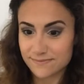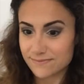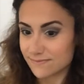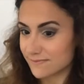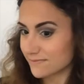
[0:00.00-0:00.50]

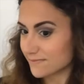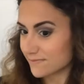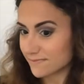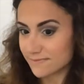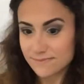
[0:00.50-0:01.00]

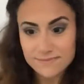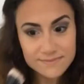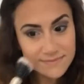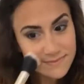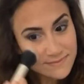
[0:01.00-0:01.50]

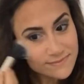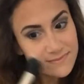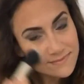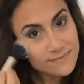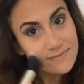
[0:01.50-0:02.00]

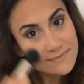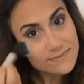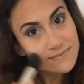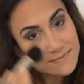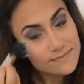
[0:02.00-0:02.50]

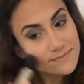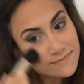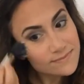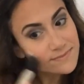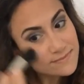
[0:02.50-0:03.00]

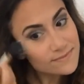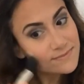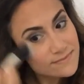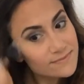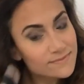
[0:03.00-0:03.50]

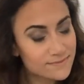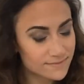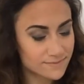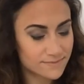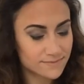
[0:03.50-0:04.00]

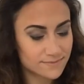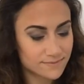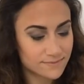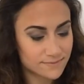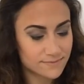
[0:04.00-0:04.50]

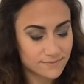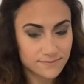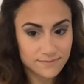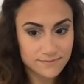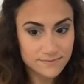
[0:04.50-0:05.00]

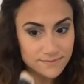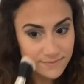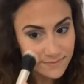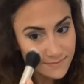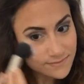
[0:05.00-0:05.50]

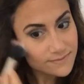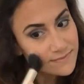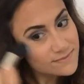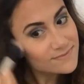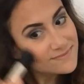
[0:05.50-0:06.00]

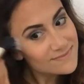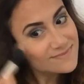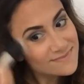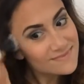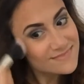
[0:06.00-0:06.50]

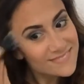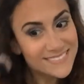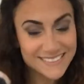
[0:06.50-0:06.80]
[no speech]